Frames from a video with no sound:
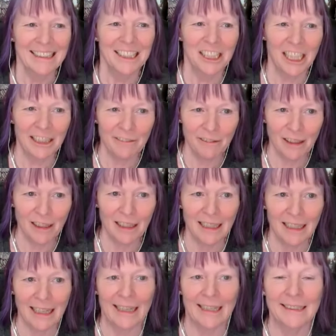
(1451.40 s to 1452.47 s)
Shiva
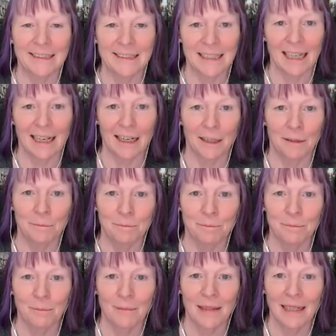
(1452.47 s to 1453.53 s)
is an
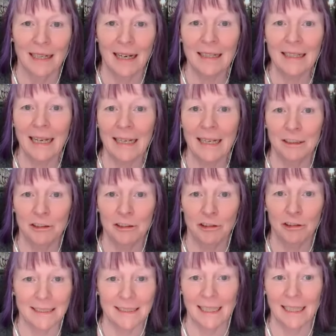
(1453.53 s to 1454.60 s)

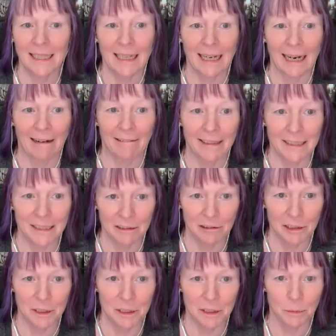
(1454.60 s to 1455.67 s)
interesting character
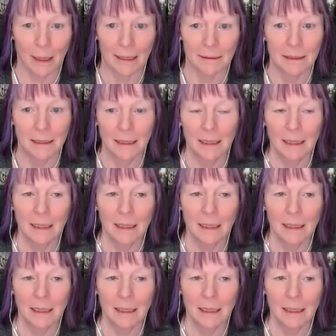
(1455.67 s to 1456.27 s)
as well.